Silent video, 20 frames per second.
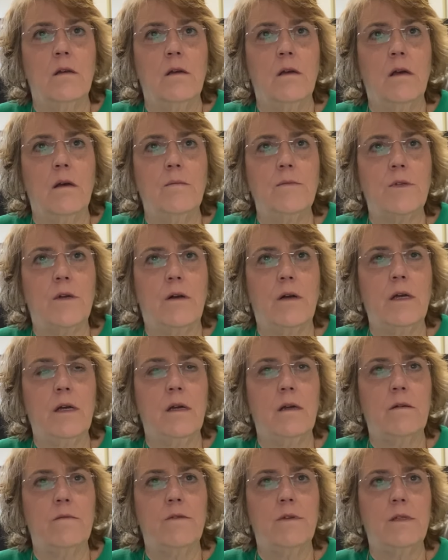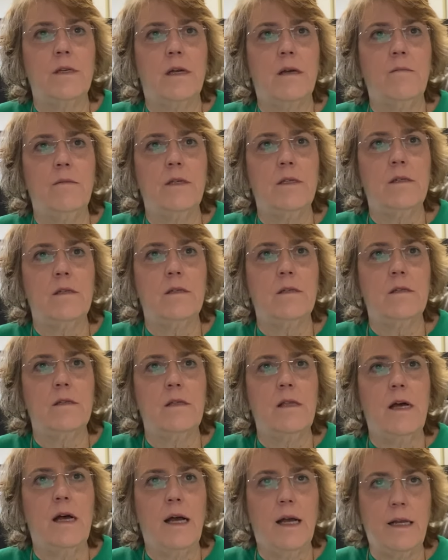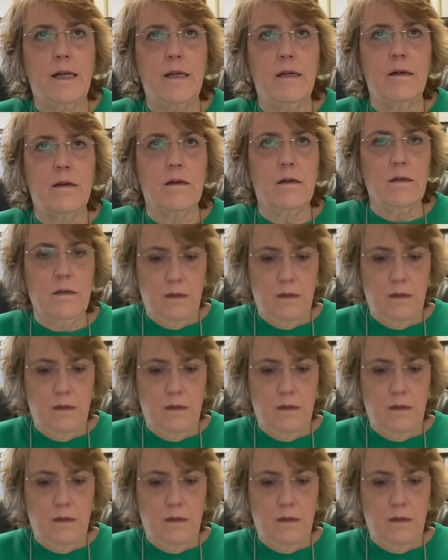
I'm sorry, I feel like I'm missing a slide here.